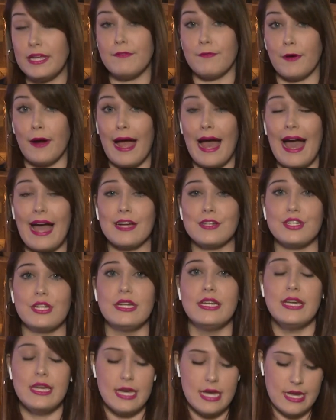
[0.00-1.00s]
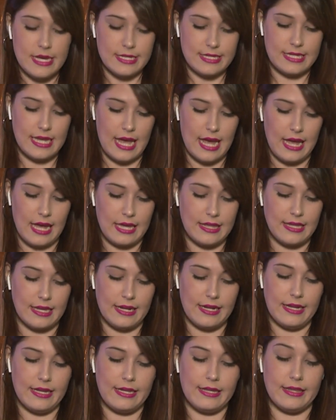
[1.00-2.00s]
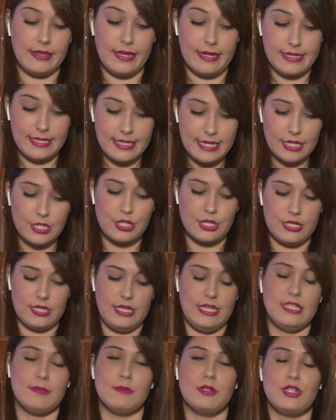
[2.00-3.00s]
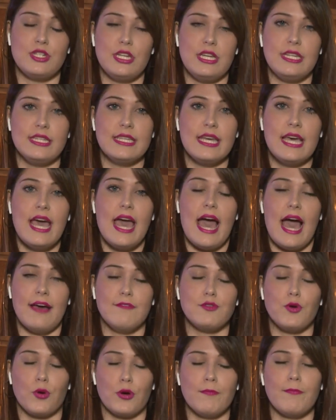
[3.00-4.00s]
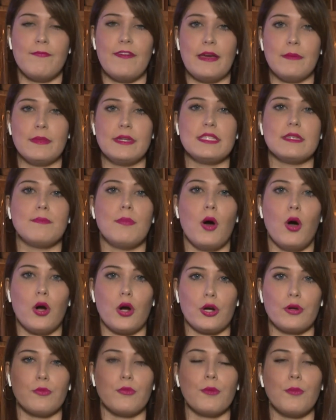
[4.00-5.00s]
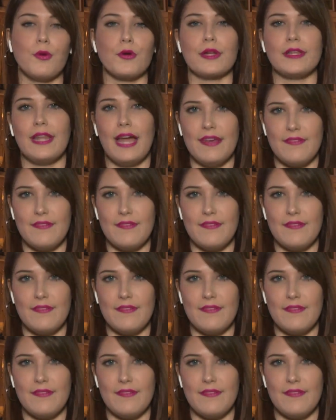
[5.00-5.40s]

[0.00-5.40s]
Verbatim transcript: for action, saying that the addiction to these machines have torn families apart. Reporting